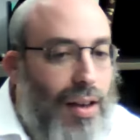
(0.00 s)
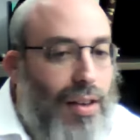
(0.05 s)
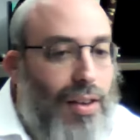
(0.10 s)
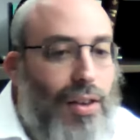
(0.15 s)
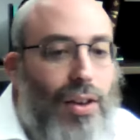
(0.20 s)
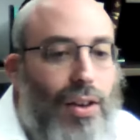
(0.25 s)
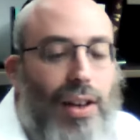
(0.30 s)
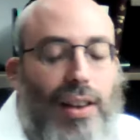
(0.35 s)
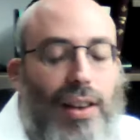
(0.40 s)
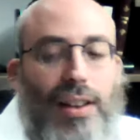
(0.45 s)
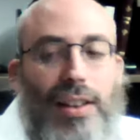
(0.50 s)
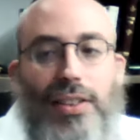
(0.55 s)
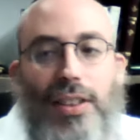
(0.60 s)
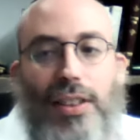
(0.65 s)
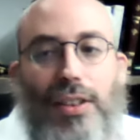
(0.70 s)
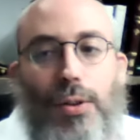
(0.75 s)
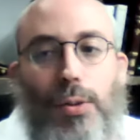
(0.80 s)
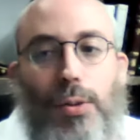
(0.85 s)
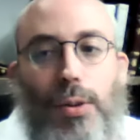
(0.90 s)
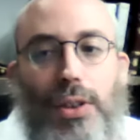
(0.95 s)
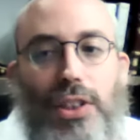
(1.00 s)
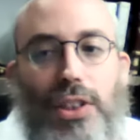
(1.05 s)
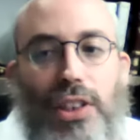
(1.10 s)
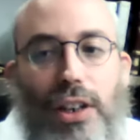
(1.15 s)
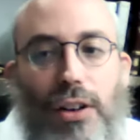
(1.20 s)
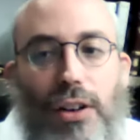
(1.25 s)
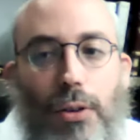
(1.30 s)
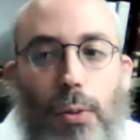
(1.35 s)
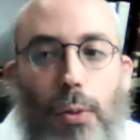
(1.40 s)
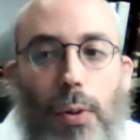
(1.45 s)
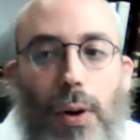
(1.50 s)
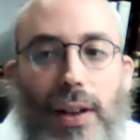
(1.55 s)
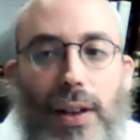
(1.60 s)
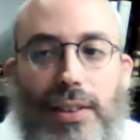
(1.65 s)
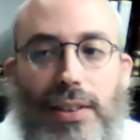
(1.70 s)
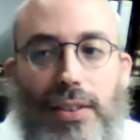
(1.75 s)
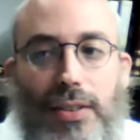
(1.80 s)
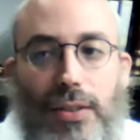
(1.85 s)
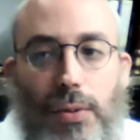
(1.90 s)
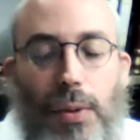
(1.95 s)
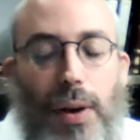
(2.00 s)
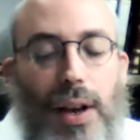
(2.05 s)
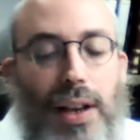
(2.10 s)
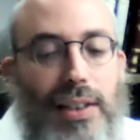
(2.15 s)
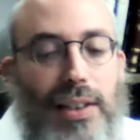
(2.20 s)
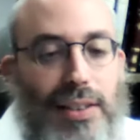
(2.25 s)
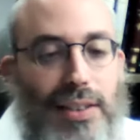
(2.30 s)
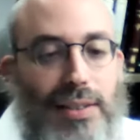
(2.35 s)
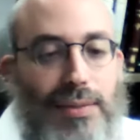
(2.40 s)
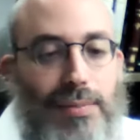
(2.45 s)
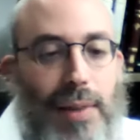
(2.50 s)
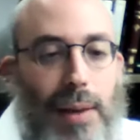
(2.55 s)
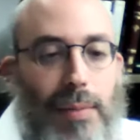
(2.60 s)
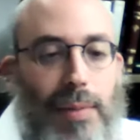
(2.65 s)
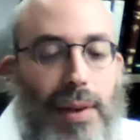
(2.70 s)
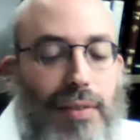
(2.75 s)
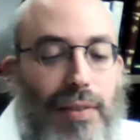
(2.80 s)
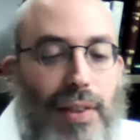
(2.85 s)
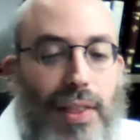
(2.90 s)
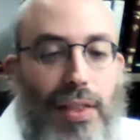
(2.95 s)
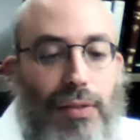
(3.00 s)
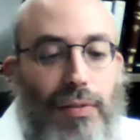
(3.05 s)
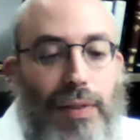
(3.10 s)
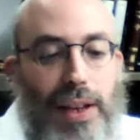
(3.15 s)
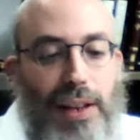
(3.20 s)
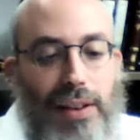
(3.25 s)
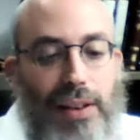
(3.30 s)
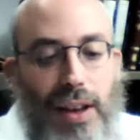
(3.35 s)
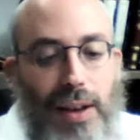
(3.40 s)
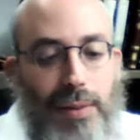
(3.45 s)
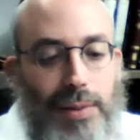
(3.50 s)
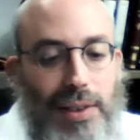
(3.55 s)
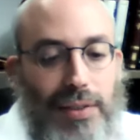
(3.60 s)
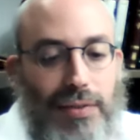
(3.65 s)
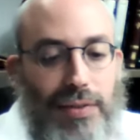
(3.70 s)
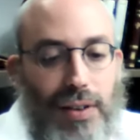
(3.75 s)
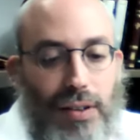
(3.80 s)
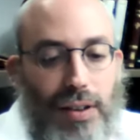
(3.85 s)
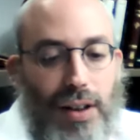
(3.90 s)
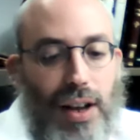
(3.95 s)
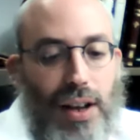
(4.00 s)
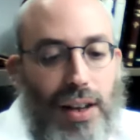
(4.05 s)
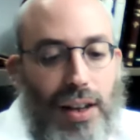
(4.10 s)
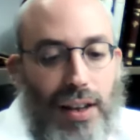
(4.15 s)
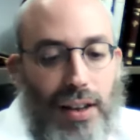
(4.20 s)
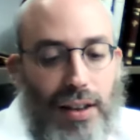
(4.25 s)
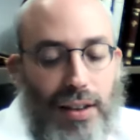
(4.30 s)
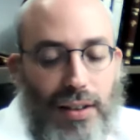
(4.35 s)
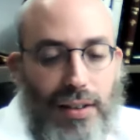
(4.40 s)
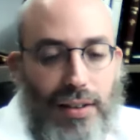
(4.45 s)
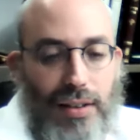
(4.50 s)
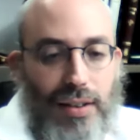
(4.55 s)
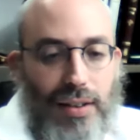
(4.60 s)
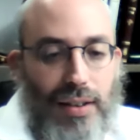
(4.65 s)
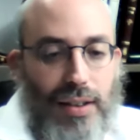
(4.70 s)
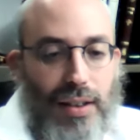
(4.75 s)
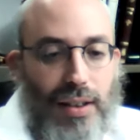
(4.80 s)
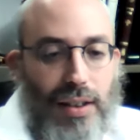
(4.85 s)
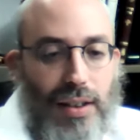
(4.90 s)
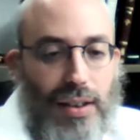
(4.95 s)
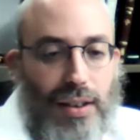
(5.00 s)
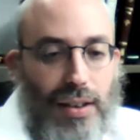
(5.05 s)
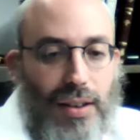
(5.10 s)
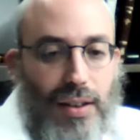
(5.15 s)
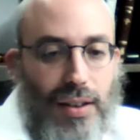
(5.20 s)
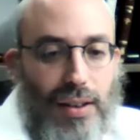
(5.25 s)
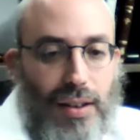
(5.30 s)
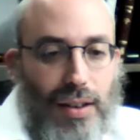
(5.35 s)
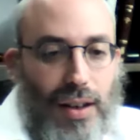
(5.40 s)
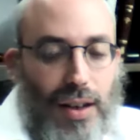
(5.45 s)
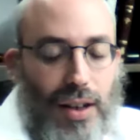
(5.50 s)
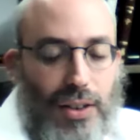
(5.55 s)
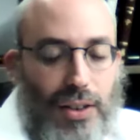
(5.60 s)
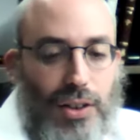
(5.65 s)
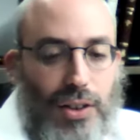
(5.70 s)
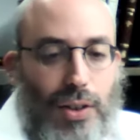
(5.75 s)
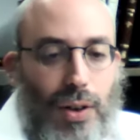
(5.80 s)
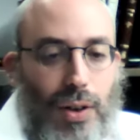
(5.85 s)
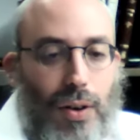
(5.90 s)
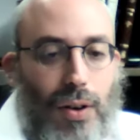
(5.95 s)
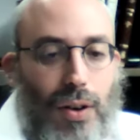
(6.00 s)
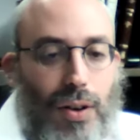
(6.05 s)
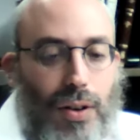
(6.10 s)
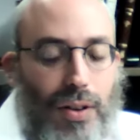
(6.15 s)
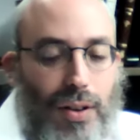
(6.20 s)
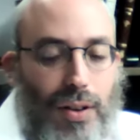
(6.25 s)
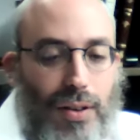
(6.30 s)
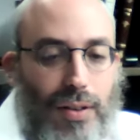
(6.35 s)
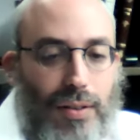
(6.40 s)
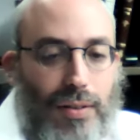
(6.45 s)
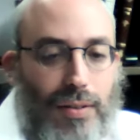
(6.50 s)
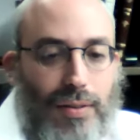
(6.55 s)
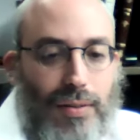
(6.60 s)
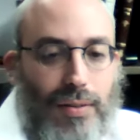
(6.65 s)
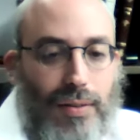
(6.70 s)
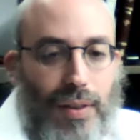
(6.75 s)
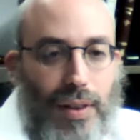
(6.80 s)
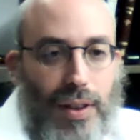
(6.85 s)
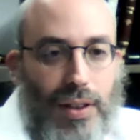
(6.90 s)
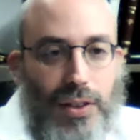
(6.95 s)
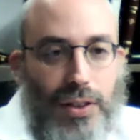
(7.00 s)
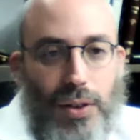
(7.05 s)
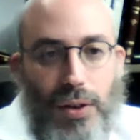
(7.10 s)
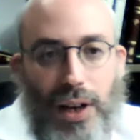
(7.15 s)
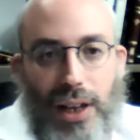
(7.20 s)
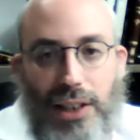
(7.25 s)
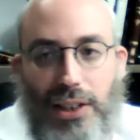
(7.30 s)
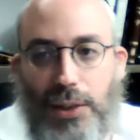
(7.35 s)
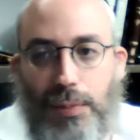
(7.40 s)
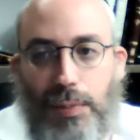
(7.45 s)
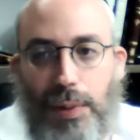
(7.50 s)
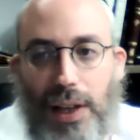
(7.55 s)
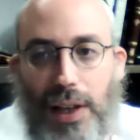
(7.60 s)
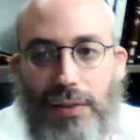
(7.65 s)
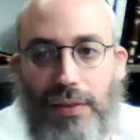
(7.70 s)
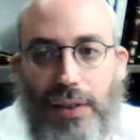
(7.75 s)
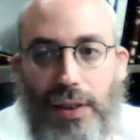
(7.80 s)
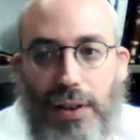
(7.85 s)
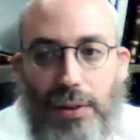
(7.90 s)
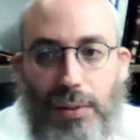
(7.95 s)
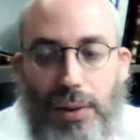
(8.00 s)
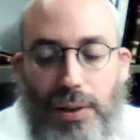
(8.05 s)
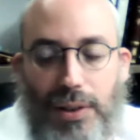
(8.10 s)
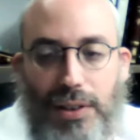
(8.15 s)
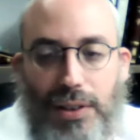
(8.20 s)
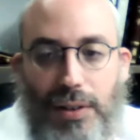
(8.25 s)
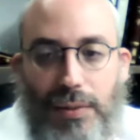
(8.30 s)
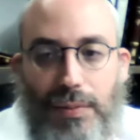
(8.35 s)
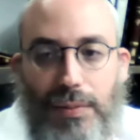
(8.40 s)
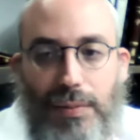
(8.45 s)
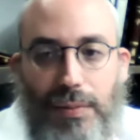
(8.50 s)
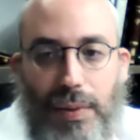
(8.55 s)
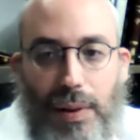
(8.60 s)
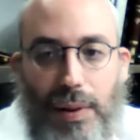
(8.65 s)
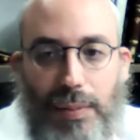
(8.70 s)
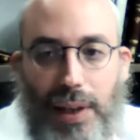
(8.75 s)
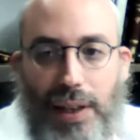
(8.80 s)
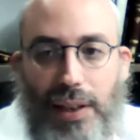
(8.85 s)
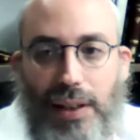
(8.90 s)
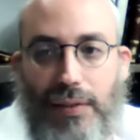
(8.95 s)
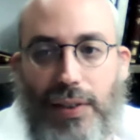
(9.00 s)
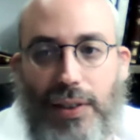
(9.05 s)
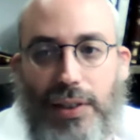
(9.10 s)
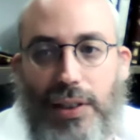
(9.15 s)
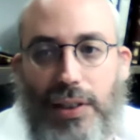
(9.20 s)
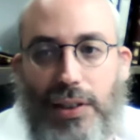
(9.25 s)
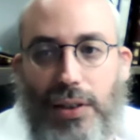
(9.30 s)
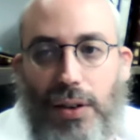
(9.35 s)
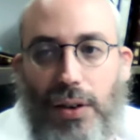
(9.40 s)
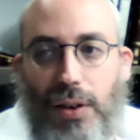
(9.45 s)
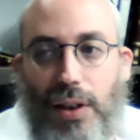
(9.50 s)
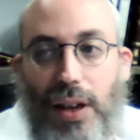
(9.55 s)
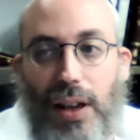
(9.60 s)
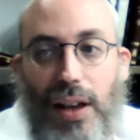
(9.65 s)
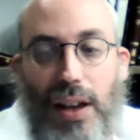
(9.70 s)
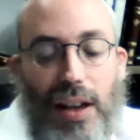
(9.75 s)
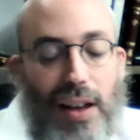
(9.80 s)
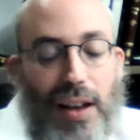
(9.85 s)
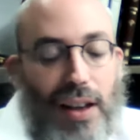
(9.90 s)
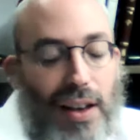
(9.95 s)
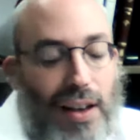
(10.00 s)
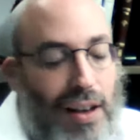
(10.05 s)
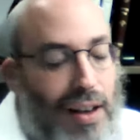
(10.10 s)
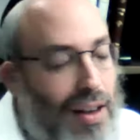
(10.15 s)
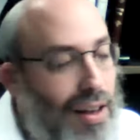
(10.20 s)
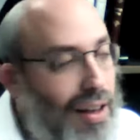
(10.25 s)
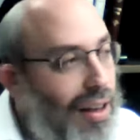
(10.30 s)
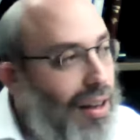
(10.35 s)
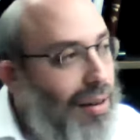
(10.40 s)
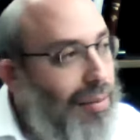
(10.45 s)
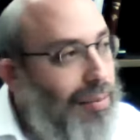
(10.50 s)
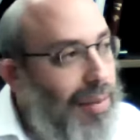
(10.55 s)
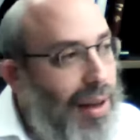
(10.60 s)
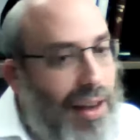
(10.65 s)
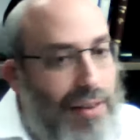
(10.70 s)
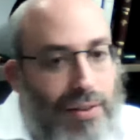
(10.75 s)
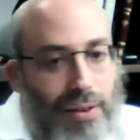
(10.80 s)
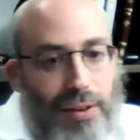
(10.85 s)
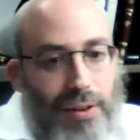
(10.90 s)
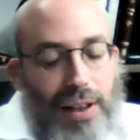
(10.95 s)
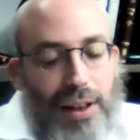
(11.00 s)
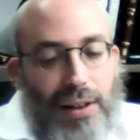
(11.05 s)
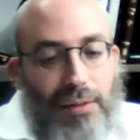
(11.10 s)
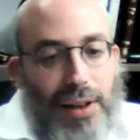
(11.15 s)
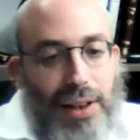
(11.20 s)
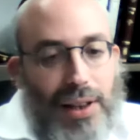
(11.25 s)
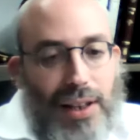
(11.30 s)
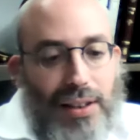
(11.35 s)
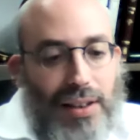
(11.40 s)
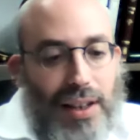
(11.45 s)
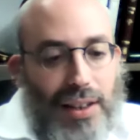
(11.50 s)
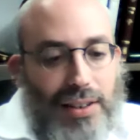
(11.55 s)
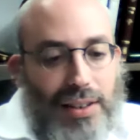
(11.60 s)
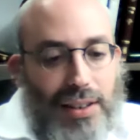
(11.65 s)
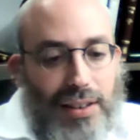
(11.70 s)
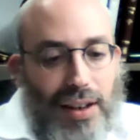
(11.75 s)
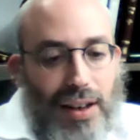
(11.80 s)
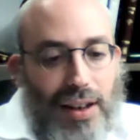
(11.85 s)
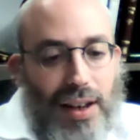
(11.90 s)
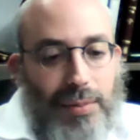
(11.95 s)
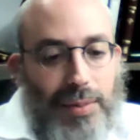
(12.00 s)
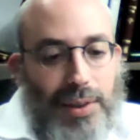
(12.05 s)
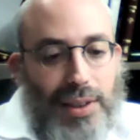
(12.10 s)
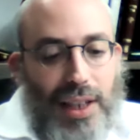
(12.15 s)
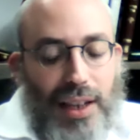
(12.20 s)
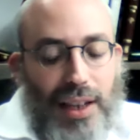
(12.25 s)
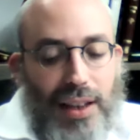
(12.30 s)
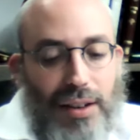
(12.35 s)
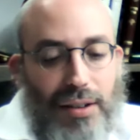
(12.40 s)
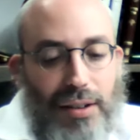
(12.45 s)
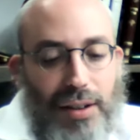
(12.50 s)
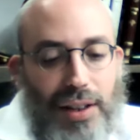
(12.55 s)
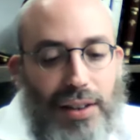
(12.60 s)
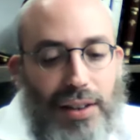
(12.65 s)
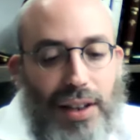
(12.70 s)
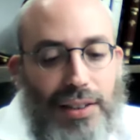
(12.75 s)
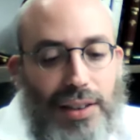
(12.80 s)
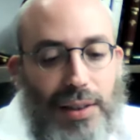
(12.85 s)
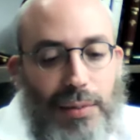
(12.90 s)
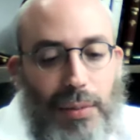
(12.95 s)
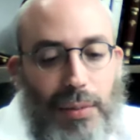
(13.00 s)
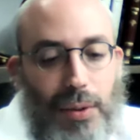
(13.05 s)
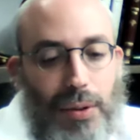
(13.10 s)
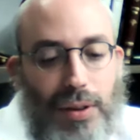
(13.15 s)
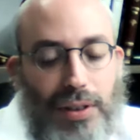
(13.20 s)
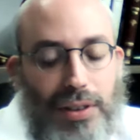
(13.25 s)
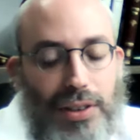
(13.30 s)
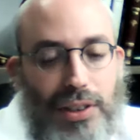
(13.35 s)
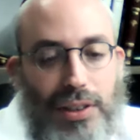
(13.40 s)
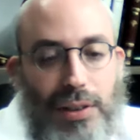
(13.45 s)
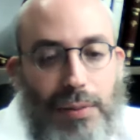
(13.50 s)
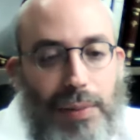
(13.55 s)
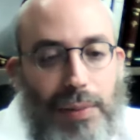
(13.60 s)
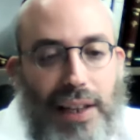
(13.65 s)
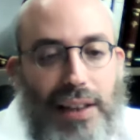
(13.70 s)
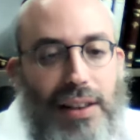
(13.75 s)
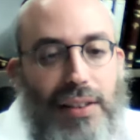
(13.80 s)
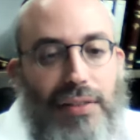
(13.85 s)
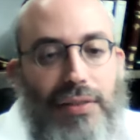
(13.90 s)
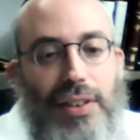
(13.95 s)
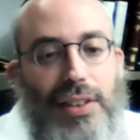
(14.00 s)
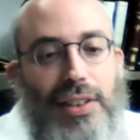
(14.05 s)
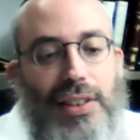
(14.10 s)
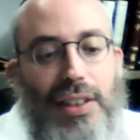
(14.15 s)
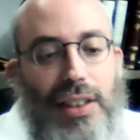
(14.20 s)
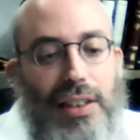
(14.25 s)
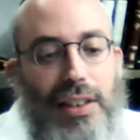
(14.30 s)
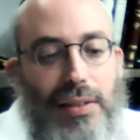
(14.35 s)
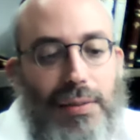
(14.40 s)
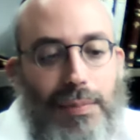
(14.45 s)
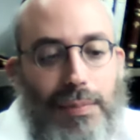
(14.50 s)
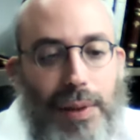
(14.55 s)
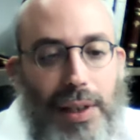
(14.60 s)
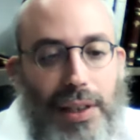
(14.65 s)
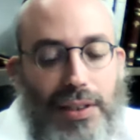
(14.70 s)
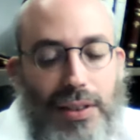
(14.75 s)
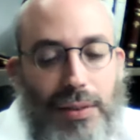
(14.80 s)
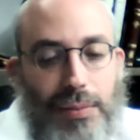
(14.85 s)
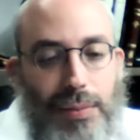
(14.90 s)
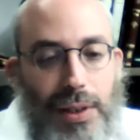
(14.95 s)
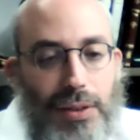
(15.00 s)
you can listen to a shiur once, twice, maybe even three times if you're lucky. A song, the song I just played for you, which is a magnificent song, I've heard it already a dozen times, and I could hear it a dozen more. It's just a magnificent piece of